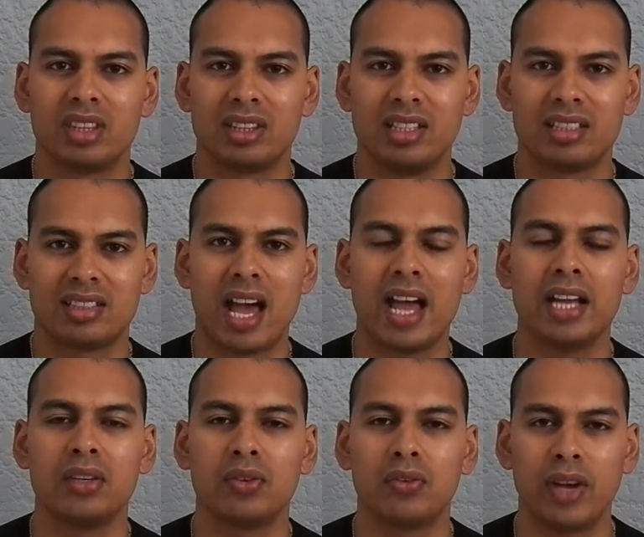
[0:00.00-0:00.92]

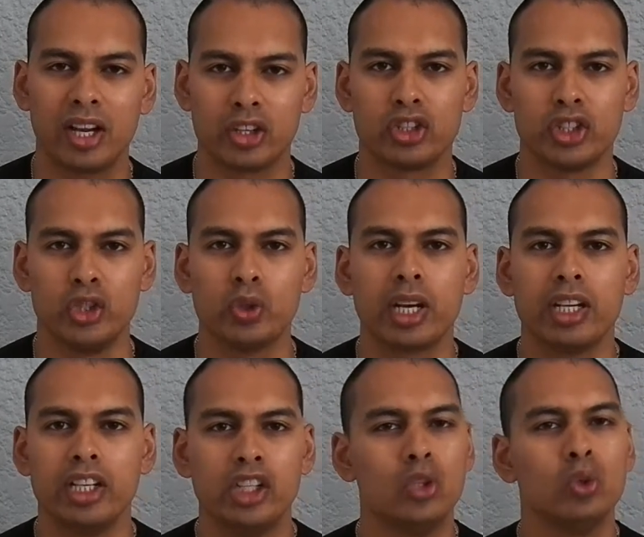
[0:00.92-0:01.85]
design function. You can
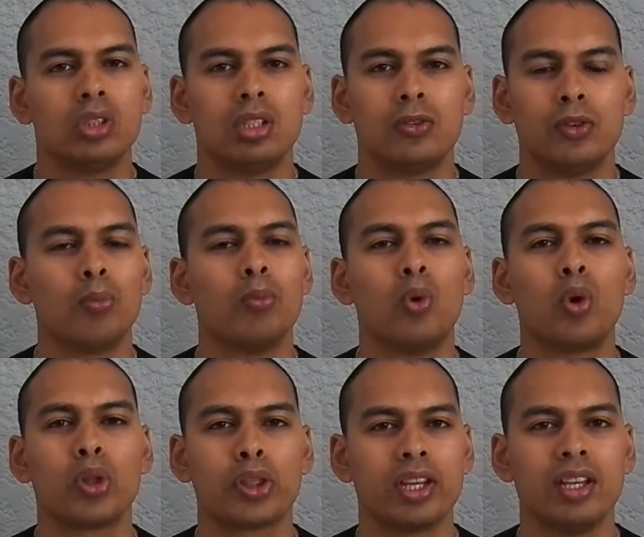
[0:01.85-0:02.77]
use it for
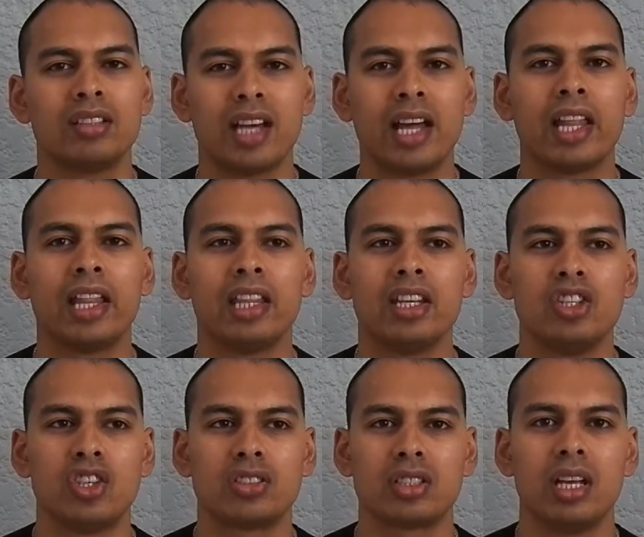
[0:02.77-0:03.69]
more things other than
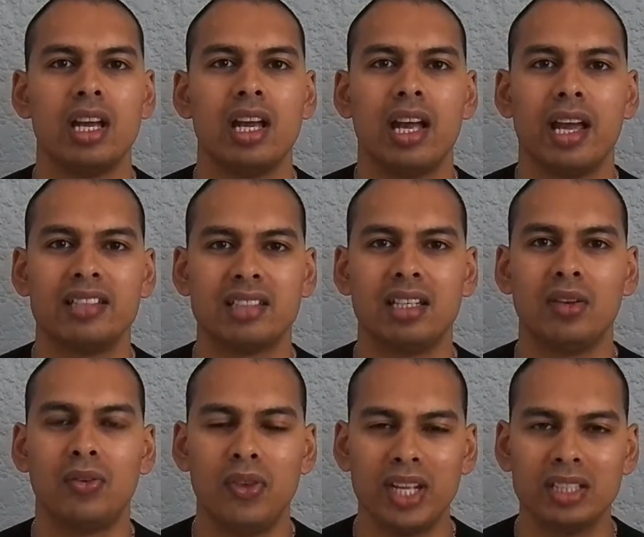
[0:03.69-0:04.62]
just as a
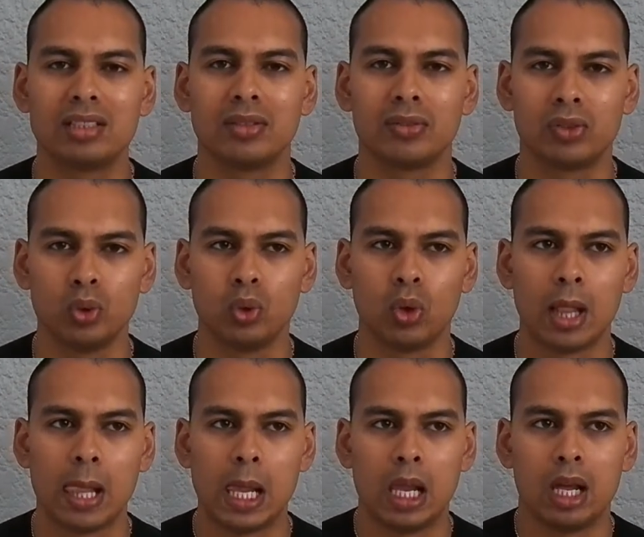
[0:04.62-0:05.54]
defensive tool.
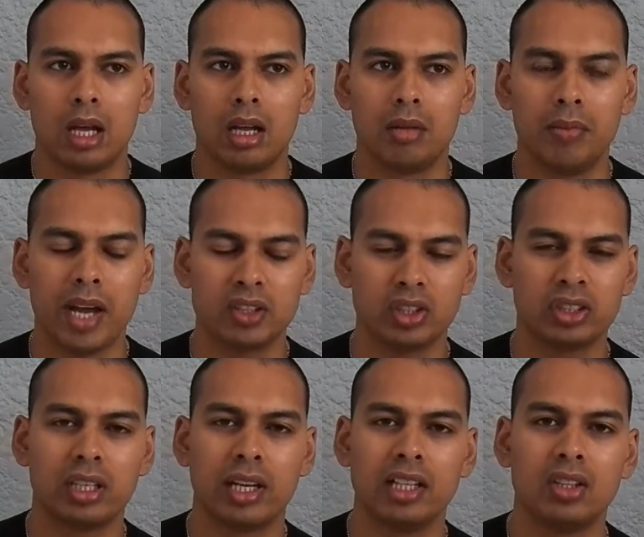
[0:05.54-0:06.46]
As you
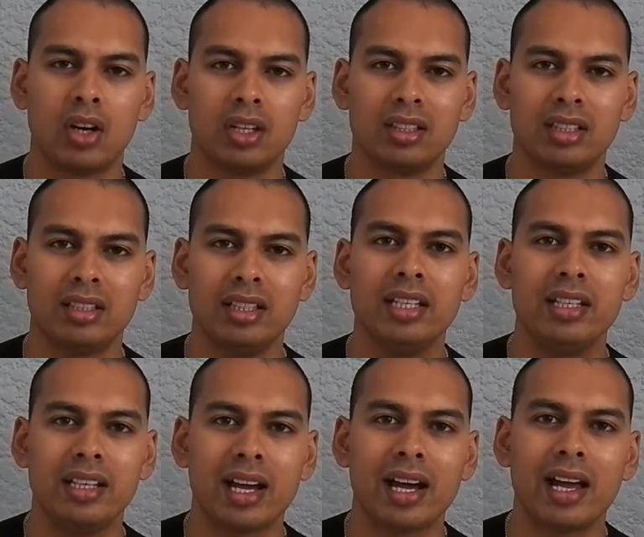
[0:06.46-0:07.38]
see later on, the
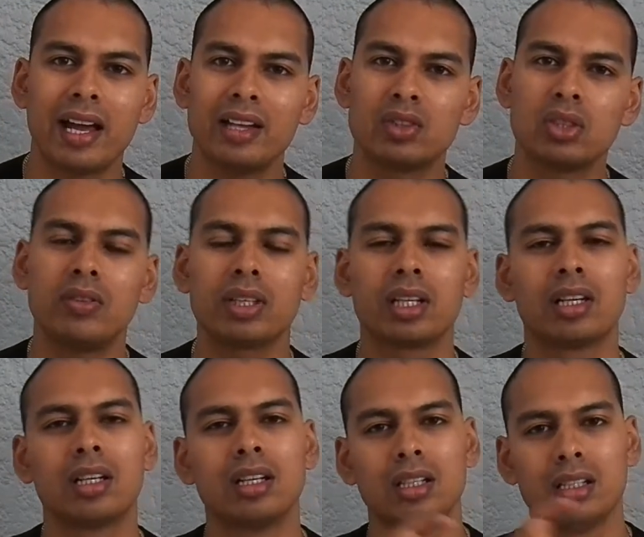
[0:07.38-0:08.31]
TDI has sort of like a
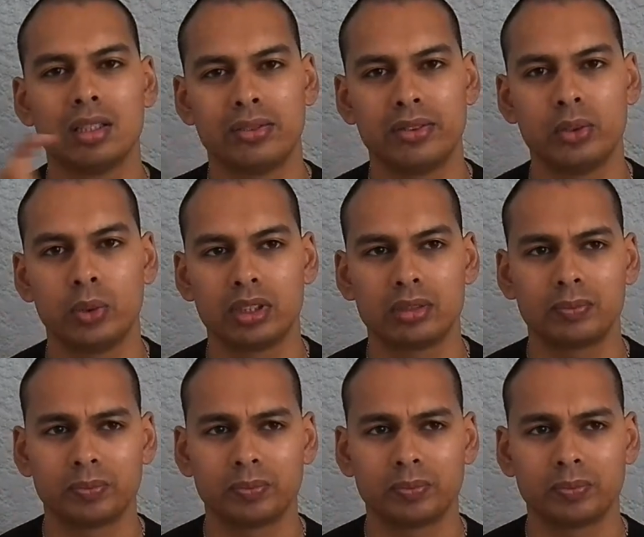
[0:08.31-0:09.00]
curve to it.